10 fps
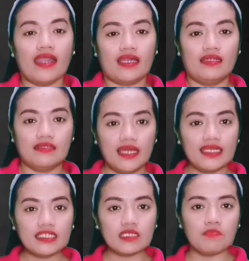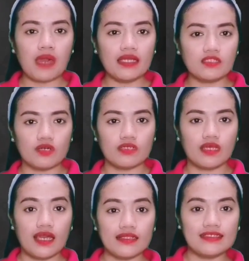In this method,
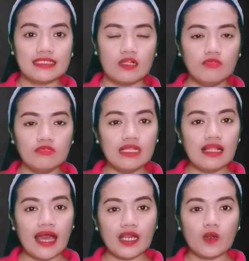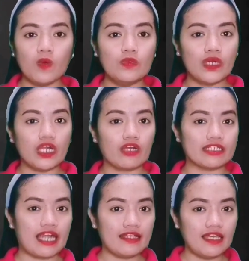it is closely like when we are
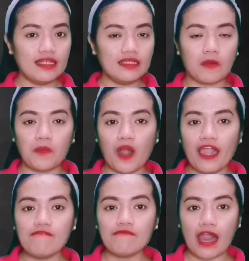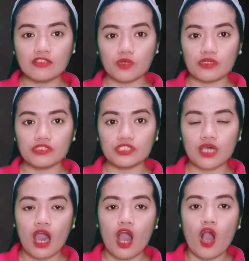getting the prime factors